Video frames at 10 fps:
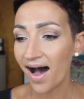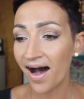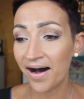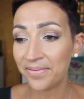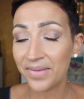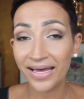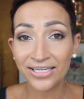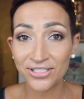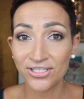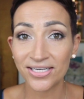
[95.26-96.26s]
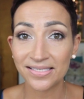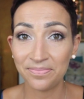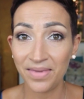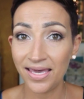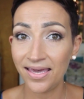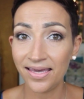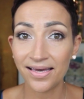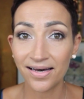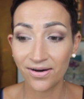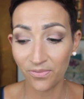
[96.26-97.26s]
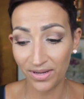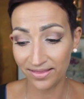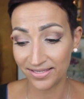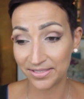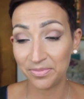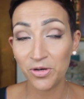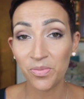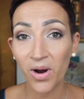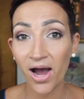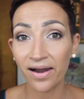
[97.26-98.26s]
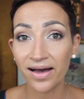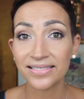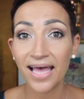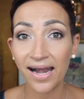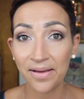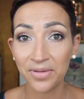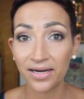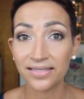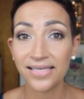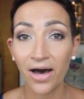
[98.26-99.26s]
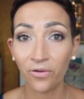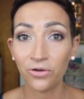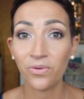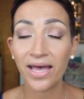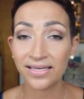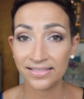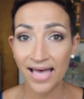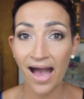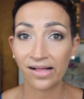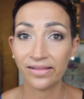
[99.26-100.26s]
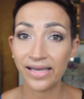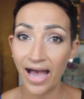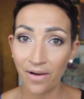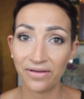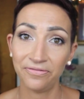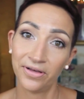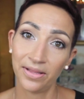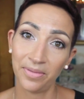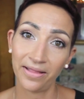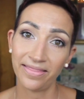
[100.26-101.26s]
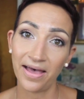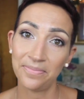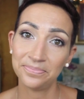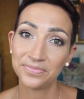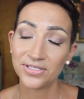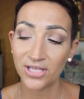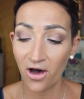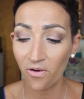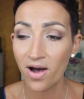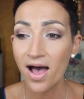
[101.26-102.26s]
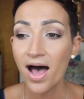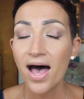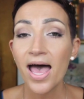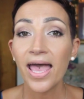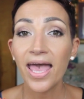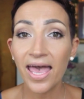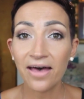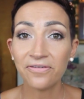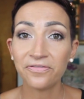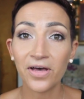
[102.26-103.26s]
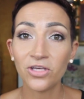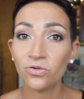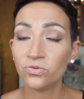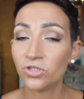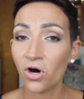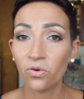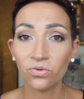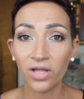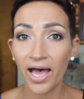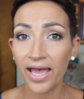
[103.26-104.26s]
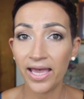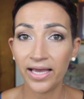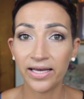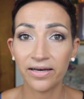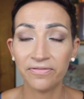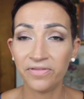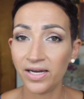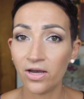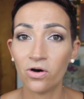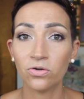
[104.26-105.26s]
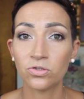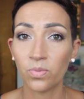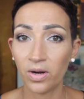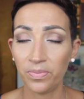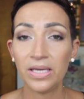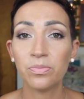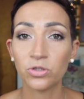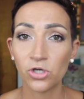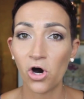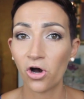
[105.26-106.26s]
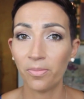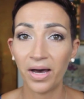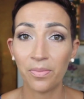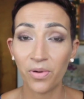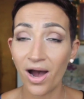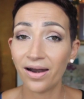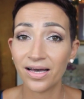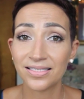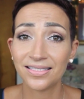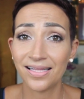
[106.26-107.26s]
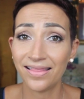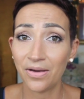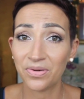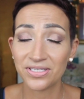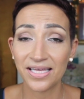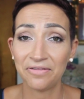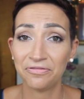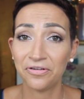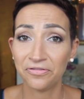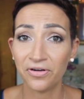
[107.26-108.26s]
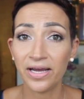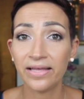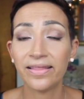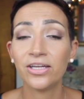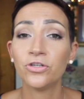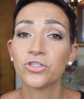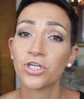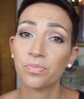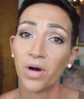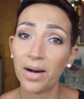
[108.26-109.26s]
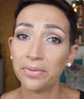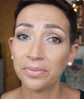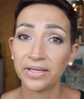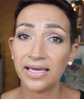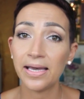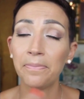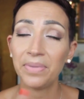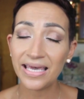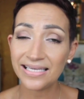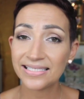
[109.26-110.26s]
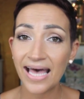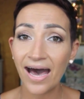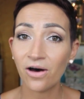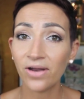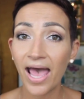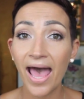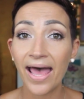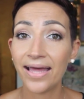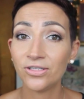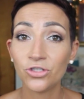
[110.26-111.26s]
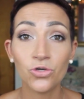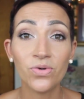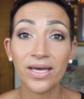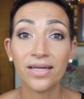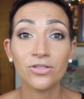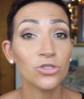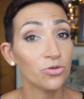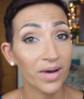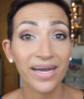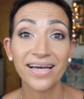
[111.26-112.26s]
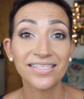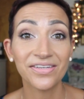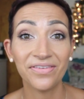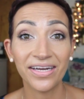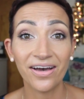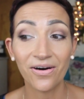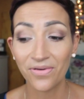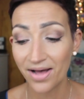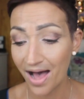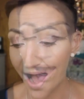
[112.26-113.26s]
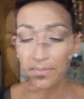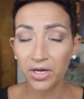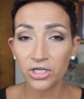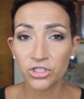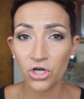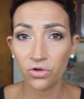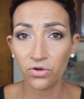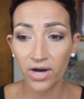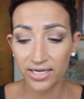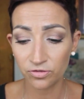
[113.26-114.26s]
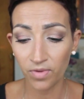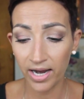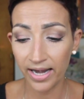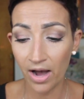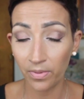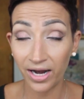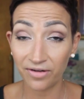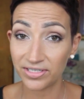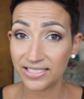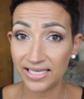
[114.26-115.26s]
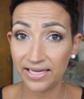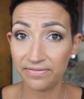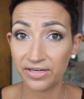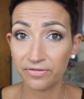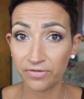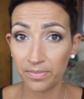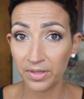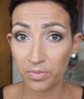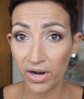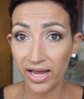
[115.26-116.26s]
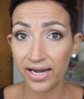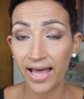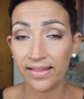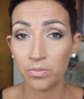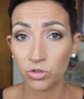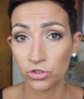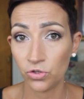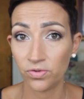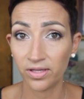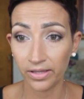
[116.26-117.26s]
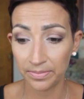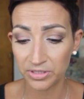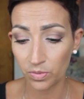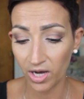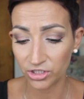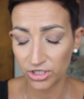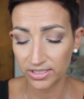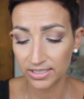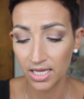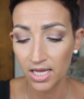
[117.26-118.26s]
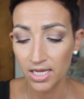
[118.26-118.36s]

It's just me with some new products, and I'm going to tell you exactly how I feel about them. So if you don't like videos where people talk about products that they were sent for free, then you should probably peace out and tune in to my next video. I'm going to show you guys right now what I received from the brand, and then we'll do the lip swatches.